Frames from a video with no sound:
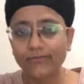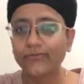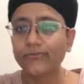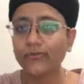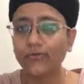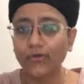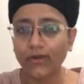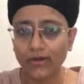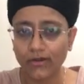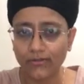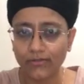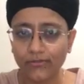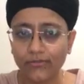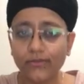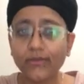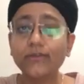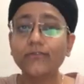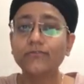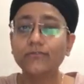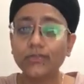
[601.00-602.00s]
So another
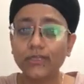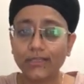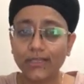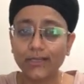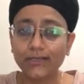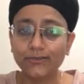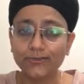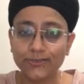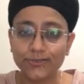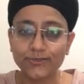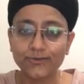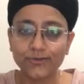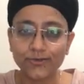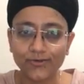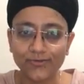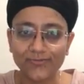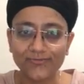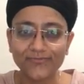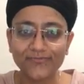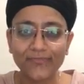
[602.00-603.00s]
thing that you should
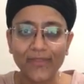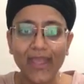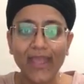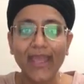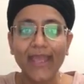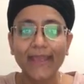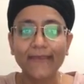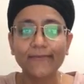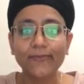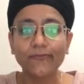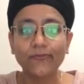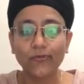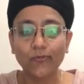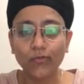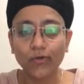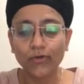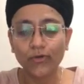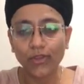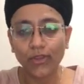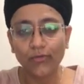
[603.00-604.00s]
know. So if you
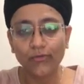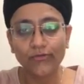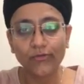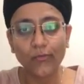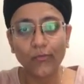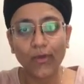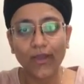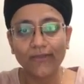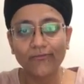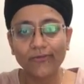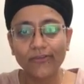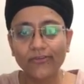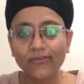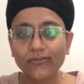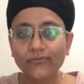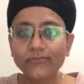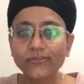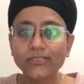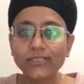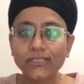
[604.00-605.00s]
want to use your Wi-Fi
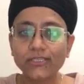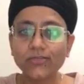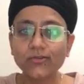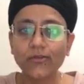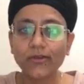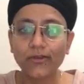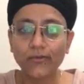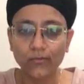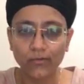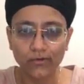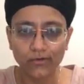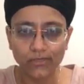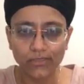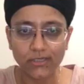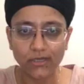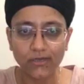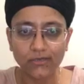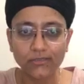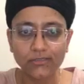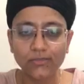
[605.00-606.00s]
services or you want to
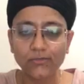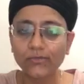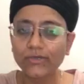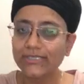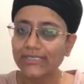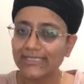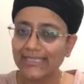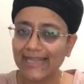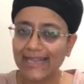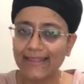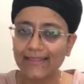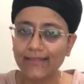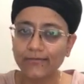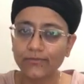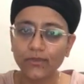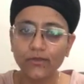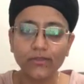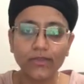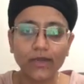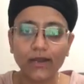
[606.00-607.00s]
talk to someone, just let them
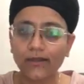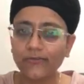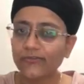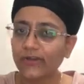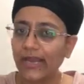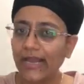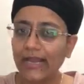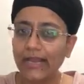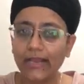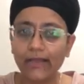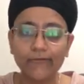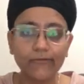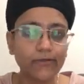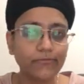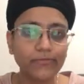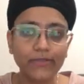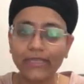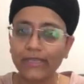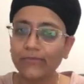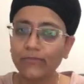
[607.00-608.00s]
know that after 11
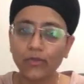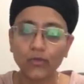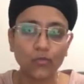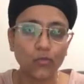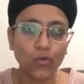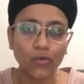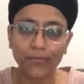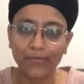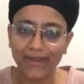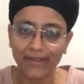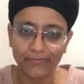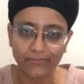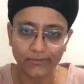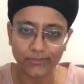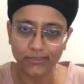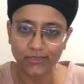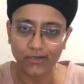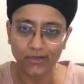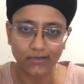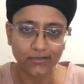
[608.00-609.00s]
p.m. you won't be able to
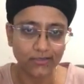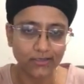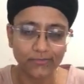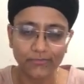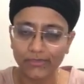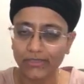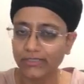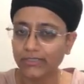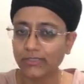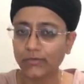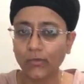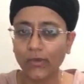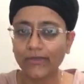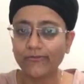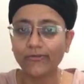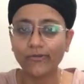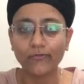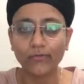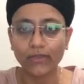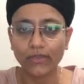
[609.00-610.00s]
talk to them because the
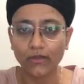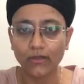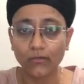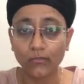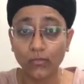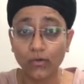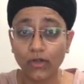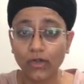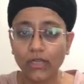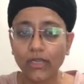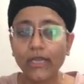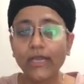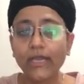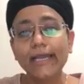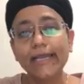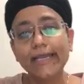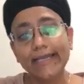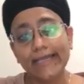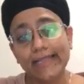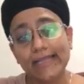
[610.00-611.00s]
Wi-Fi will not work.
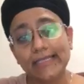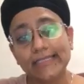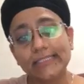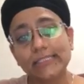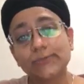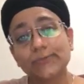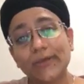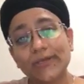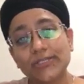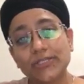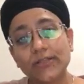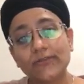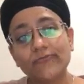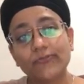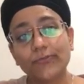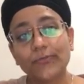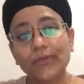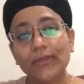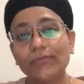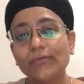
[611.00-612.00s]
And this is especially for
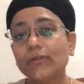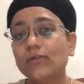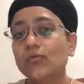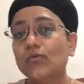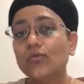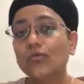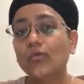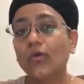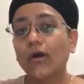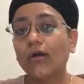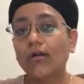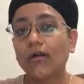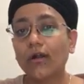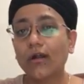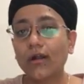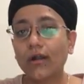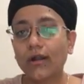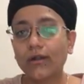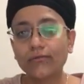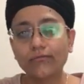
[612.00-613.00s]
people who
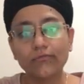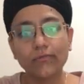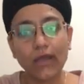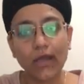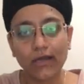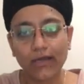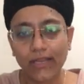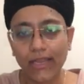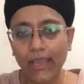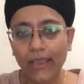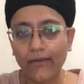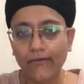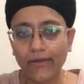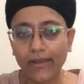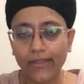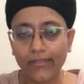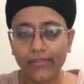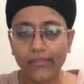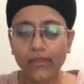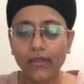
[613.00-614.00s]
are not
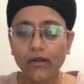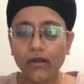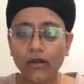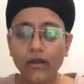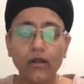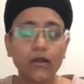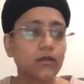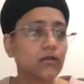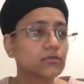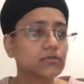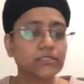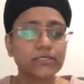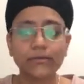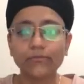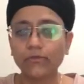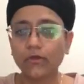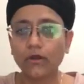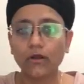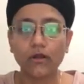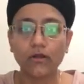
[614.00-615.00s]
carrying their
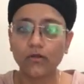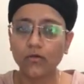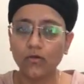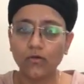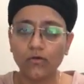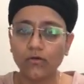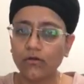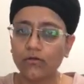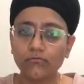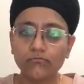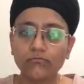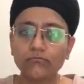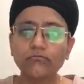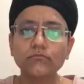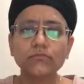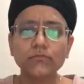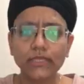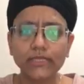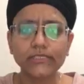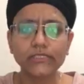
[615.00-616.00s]
SIM card or
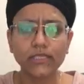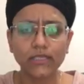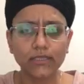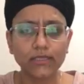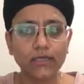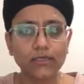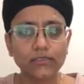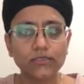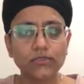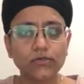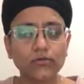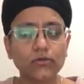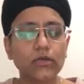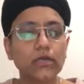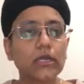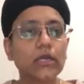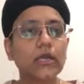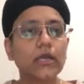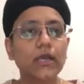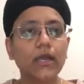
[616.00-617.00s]
things like that. So
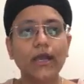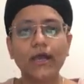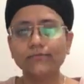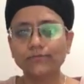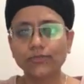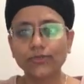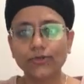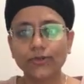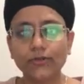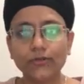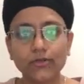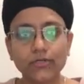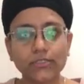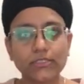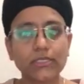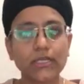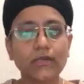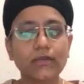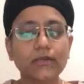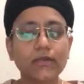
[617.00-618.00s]
I'm sure you
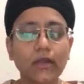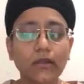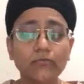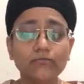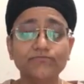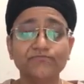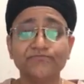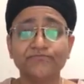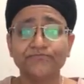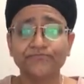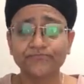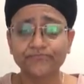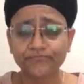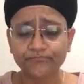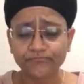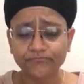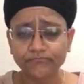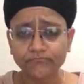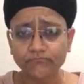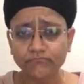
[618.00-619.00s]
understand. Now,
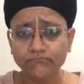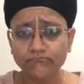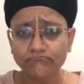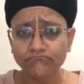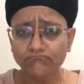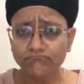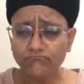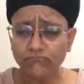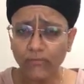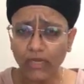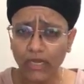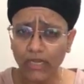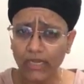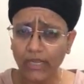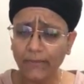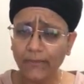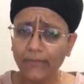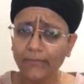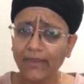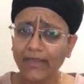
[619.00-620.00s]

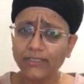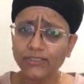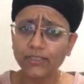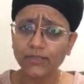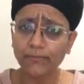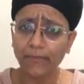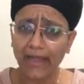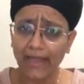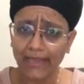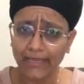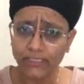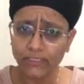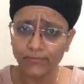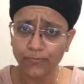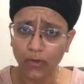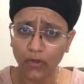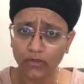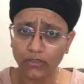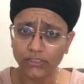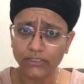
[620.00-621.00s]
coming back to the baggage
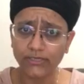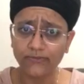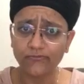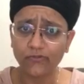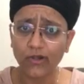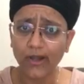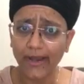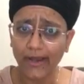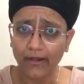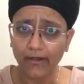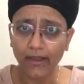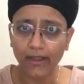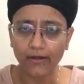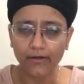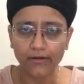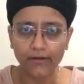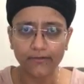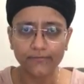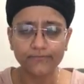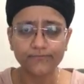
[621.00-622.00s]
policy for Air
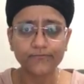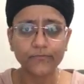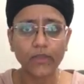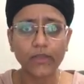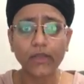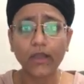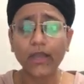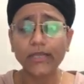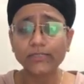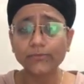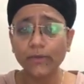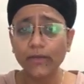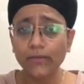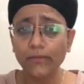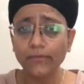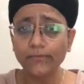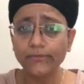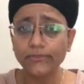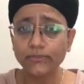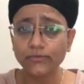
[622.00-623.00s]
Canada. Now, as many
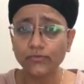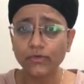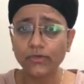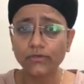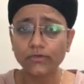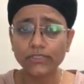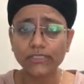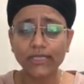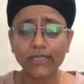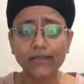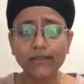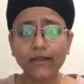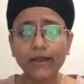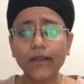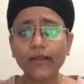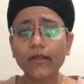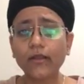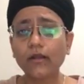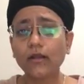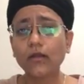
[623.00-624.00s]
people do understand that
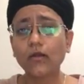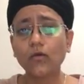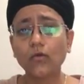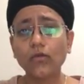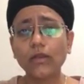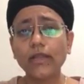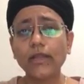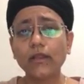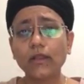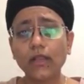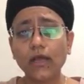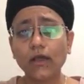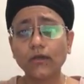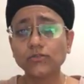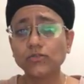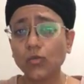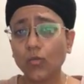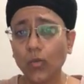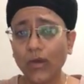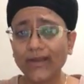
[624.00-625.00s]
Air Canada only
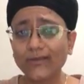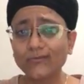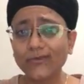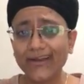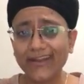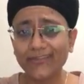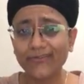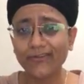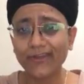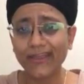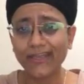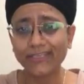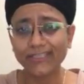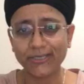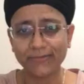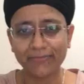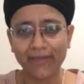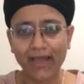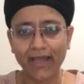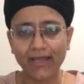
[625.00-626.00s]
allows 123
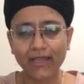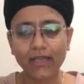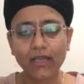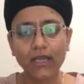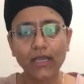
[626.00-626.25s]
kg bag.